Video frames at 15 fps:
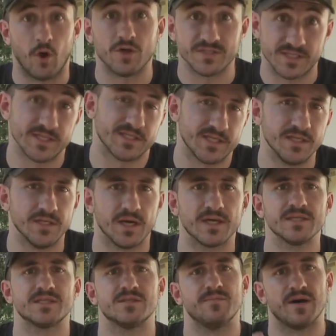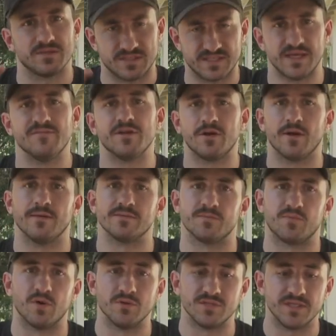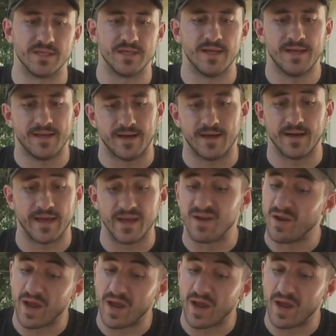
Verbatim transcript: all 16 nuggets it's about 70 grams of protein uh, and,